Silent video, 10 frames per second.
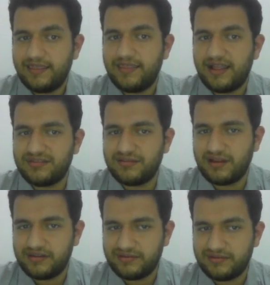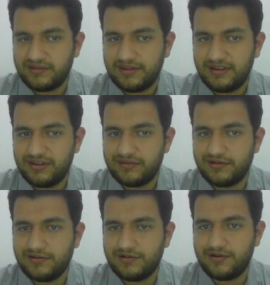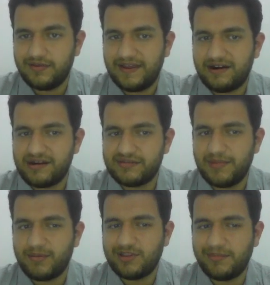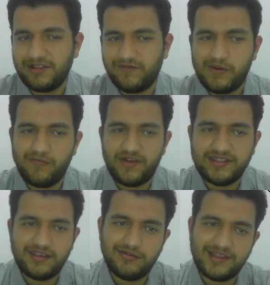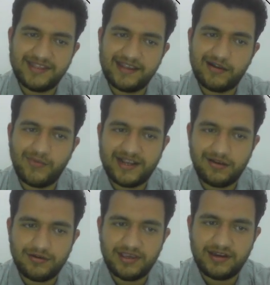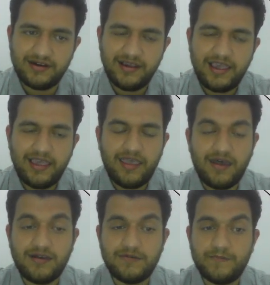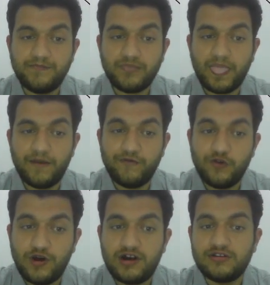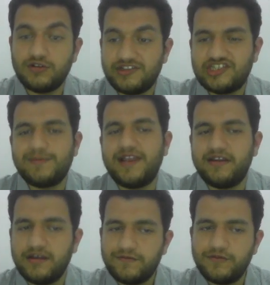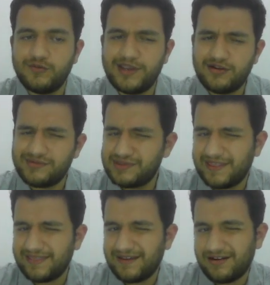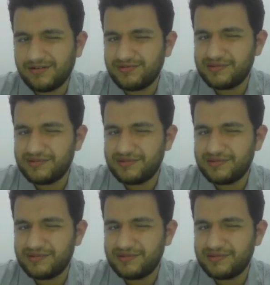That's nice. So they are asking about a blood film finding. You can take a quick look here. If you are knowledgeable enough, you may notice that there are two